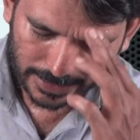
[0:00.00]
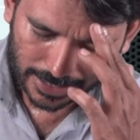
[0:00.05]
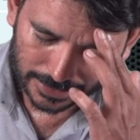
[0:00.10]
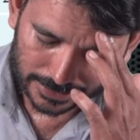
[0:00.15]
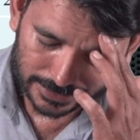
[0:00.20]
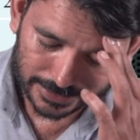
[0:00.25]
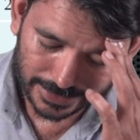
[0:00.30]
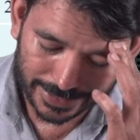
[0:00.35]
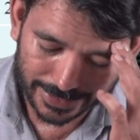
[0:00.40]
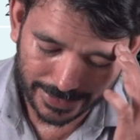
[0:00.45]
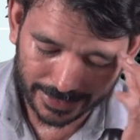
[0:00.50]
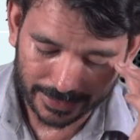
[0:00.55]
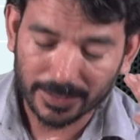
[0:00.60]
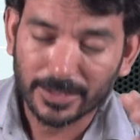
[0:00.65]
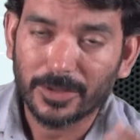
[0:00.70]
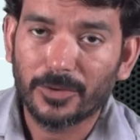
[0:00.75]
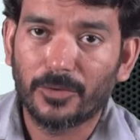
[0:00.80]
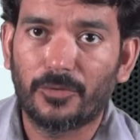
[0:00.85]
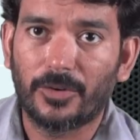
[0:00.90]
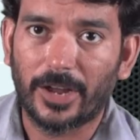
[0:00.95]
are selling
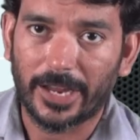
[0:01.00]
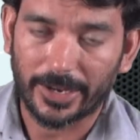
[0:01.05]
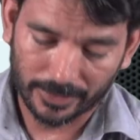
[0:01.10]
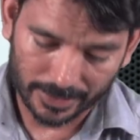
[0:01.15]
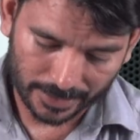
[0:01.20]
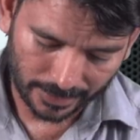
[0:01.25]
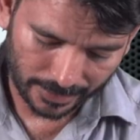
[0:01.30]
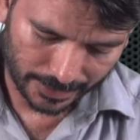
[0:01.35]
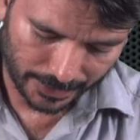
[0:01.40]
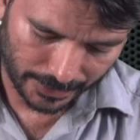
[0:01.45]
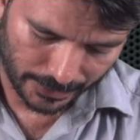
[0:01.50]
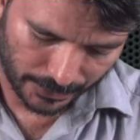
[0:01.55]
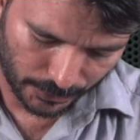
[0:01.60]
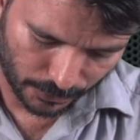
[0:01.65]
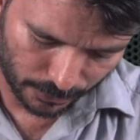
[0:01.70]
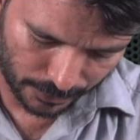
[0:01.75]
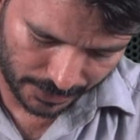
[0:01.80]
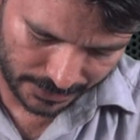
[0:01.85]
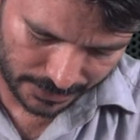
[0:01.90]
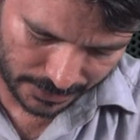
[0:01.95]
500
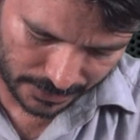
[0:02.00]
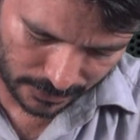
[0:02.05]
units.